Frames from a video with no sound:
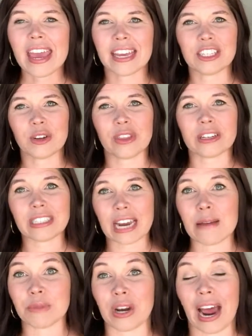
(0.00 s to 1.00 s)
And so there's
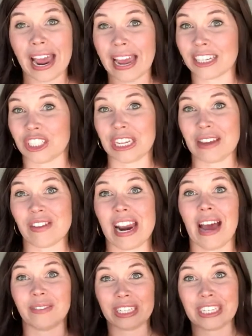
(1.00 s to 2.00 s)
times that I actually even
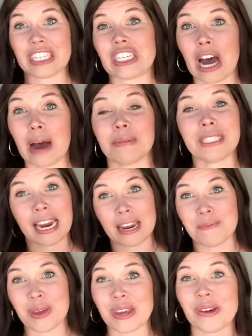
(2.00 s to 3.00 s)
have to stop
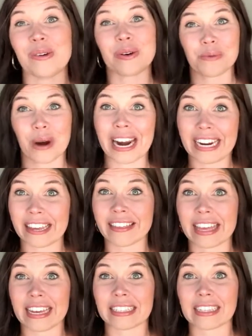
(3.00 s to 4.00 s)
typing or writing
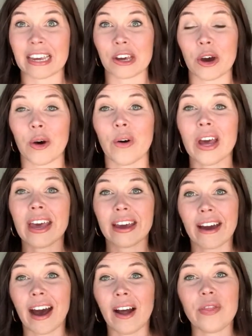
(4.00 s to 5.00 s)
things and go,
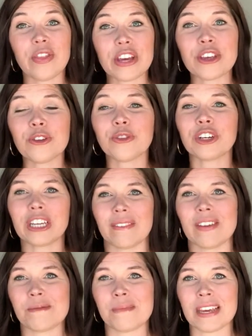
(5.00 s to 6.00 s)
God, thank you for
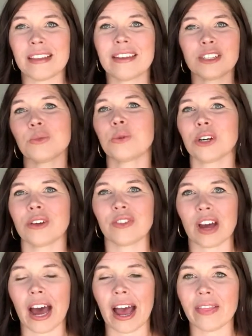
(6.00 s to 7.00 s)
giving me this word of
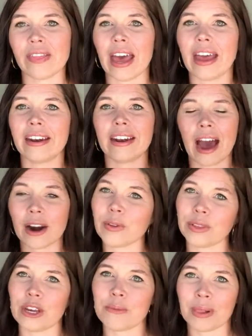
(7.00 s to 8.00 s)
God that not
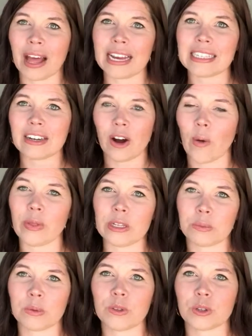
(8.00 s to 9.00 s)
only applies to all
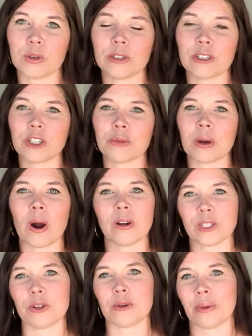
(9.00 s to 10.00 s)
these preschoolers, but
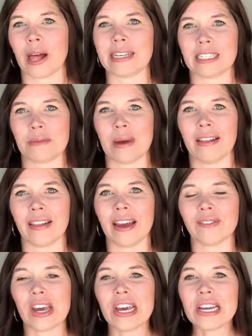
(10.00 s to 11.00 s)
also applies to my
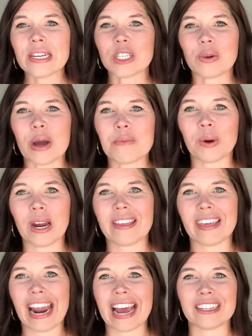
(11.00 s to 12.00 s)
life. So I pray
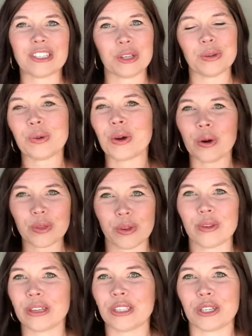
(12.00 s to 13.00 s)
that as you go
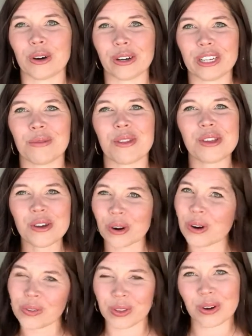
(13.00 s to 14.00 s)
through the stories with
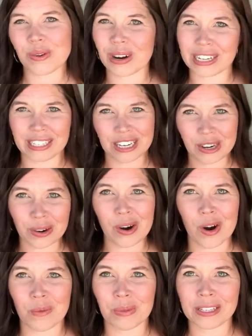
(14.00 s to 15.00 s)
your own little ones in your
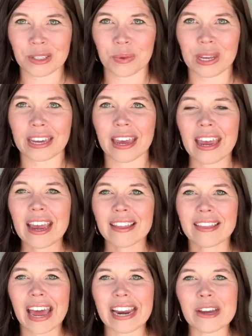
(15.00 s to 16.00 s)
home this week,
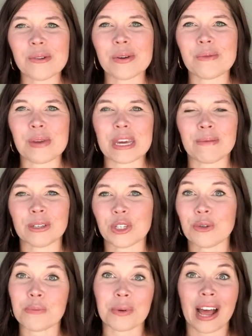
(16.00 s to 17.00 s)
that it would be able
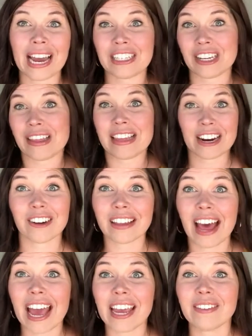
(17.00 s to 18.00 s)
to apply to their
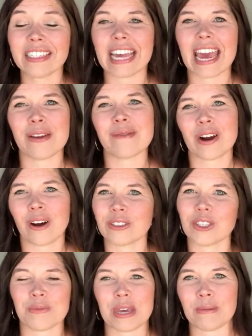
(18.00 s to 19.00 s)
lives and it would
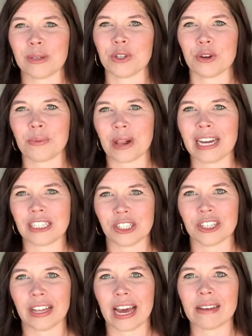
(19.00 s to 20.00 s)
also be able to apply to
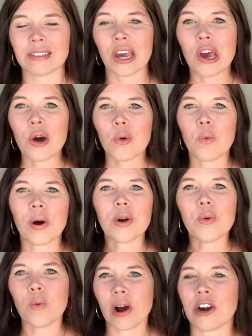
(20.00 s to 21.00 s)
your lives. What a
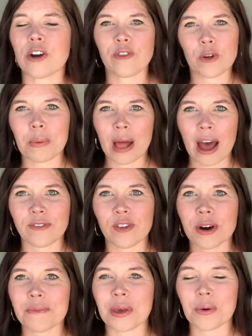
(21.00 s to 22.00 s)
wonderful
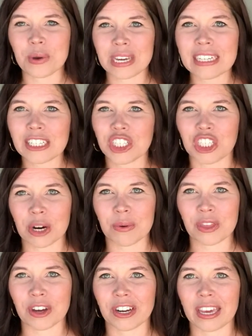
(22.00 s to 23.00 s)
platform that we get to share
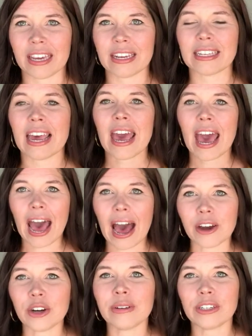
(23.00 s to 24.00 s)
with our kids
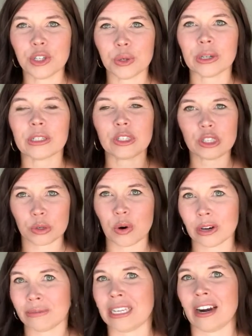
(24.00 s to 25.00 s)
how to endure
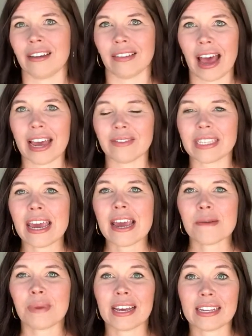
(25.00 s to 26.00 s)
storms in our lives.
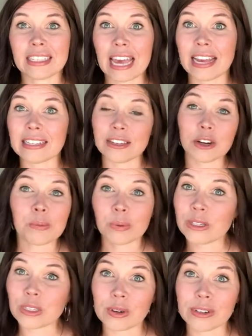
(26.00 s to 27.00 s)
Because as little
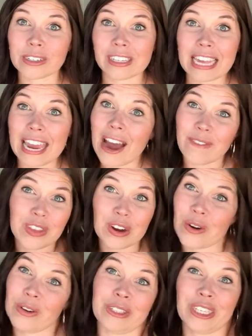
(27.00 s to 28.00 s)
preschoolers, they have
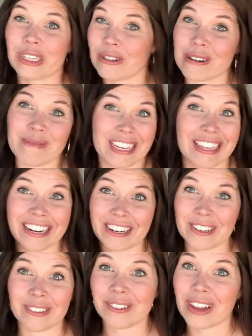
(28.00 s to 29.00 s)
their own storms in
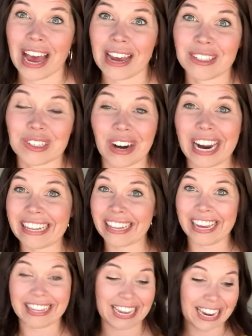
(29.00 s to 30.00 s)
their own lives lives, right?
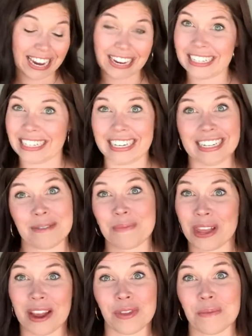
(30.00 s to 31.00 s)
Like they got, didn't get to
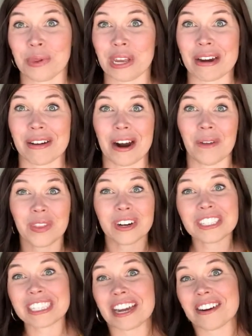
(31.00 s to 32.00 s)
play on the playground.
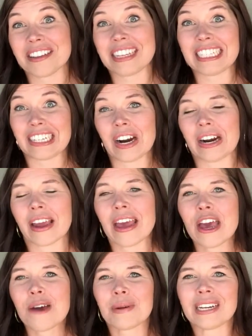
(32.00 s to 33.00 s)
They're scared of the dark.
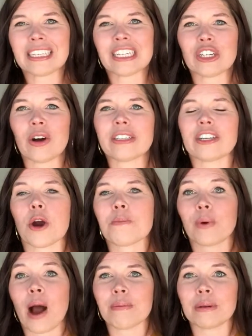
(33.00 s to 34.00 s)
But as adults, our
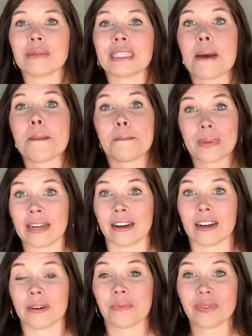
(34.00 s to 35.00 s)
problems get
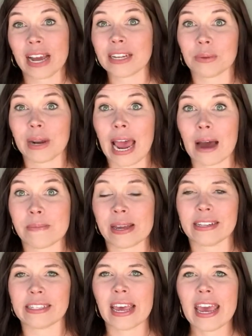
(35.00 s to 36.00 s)
bigger. That's what
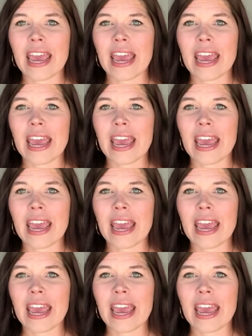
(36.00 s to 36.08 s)
happens.